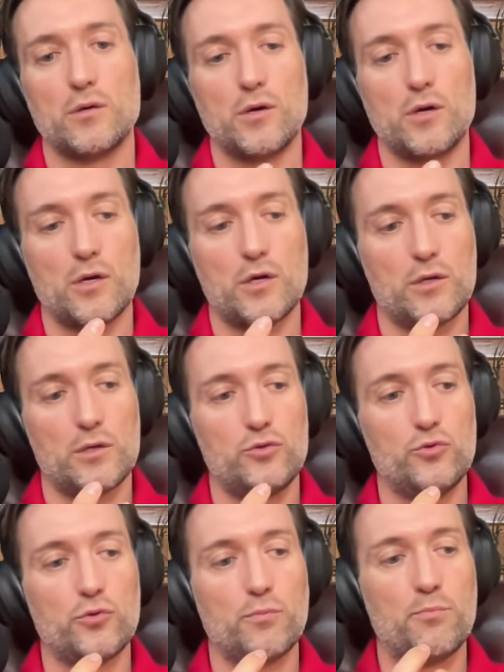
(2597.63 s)
uh,
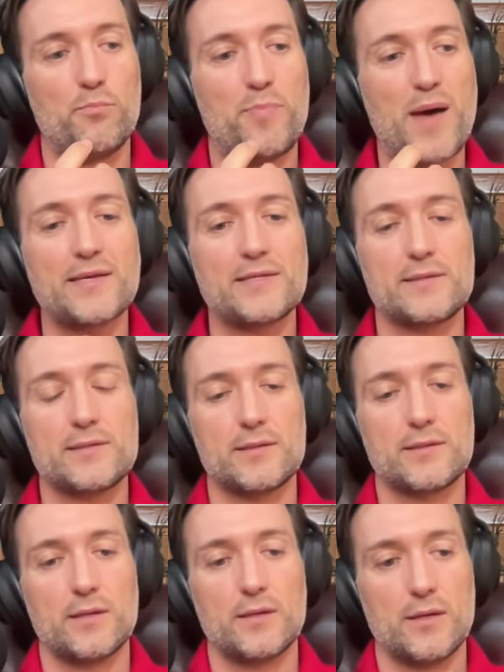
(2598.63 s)
do the best,
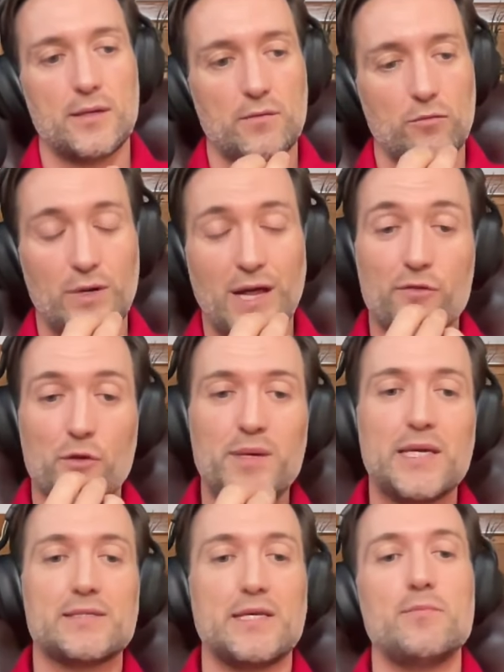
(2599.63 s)
would have the
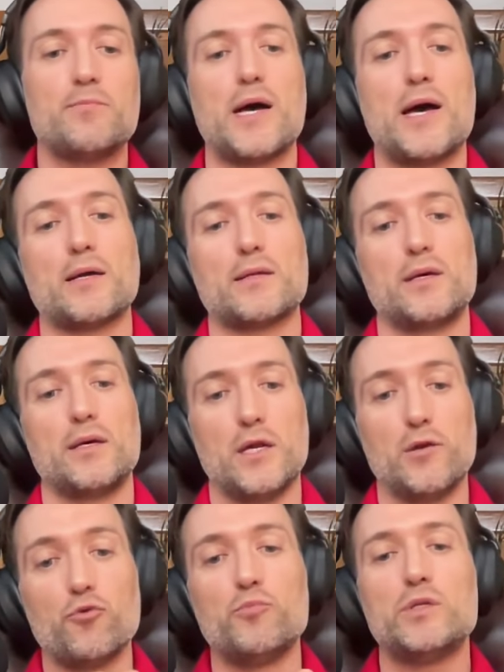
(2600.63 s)
biggest impact
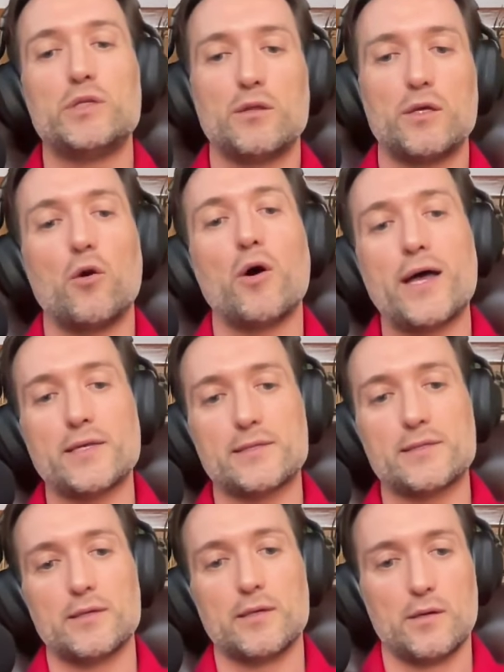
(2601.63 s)
in rebooting the
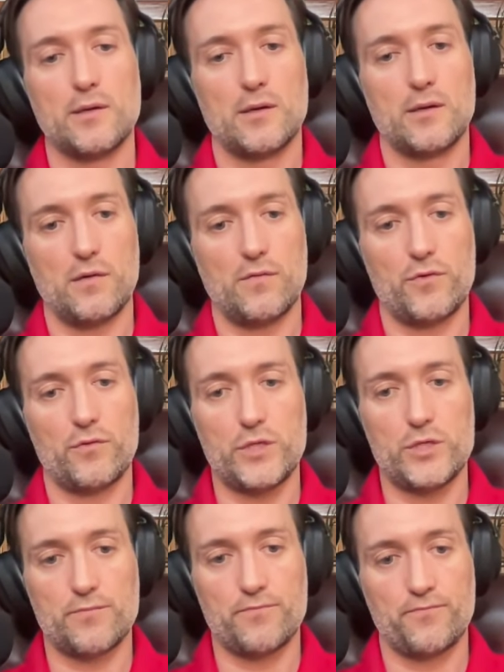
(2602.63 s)
OS of the region.